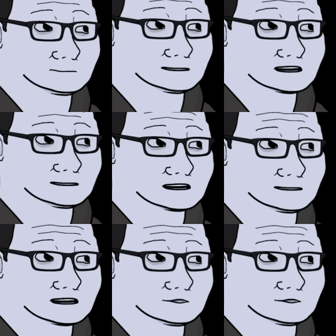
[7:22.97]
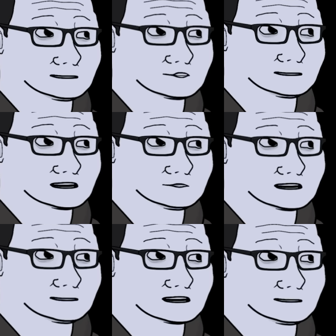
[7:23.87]
Every time you look at our
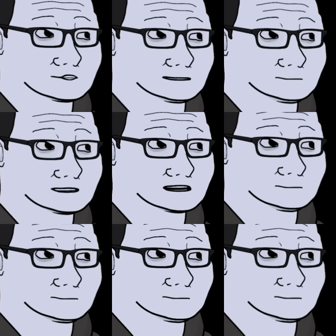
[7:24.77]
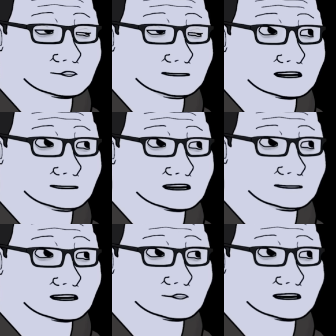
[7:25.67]
photos together, you'll
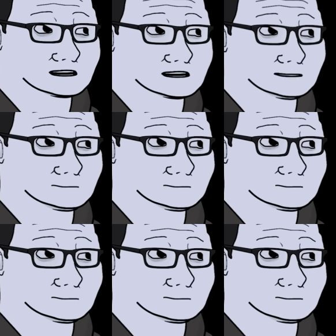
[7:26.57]
remember our love.